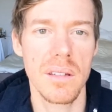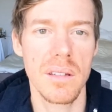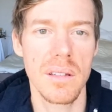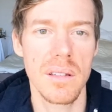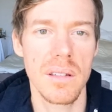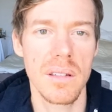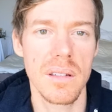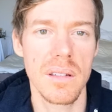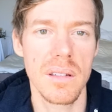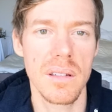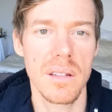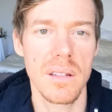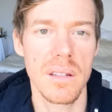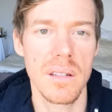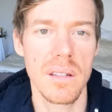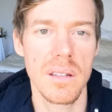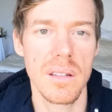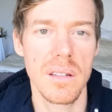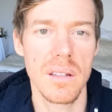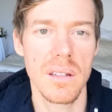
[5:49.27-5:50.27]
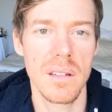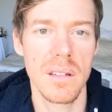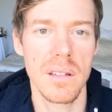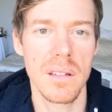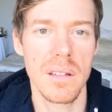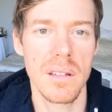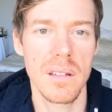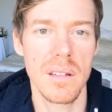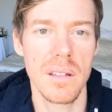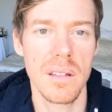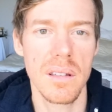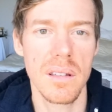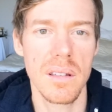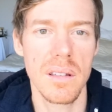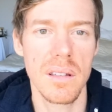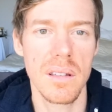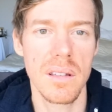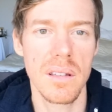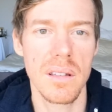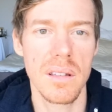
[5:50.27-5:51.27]

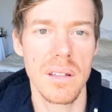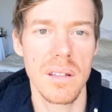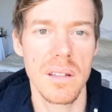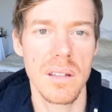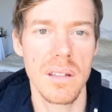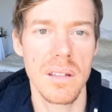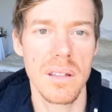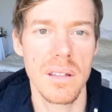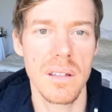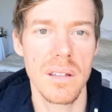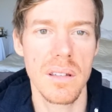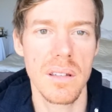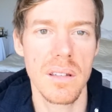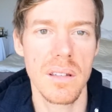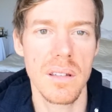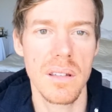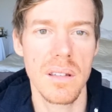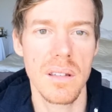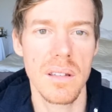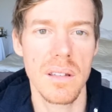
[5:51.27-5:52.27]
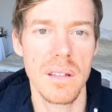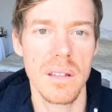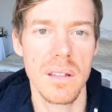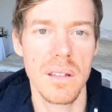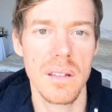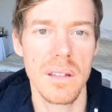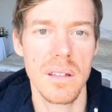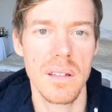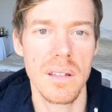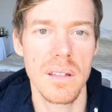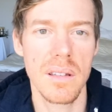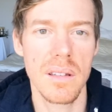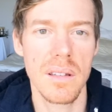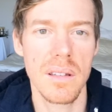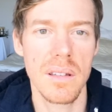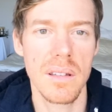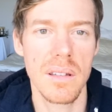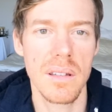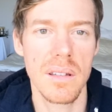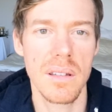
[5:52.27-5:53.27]

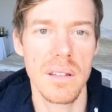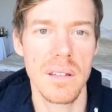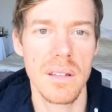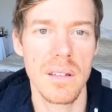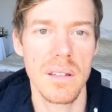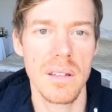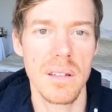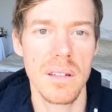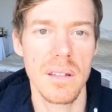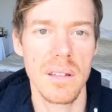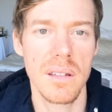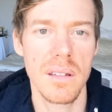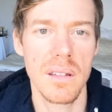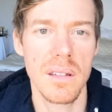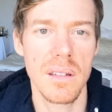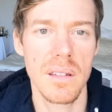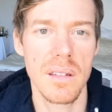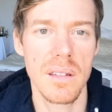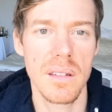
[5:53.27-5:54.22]
(no one is talking)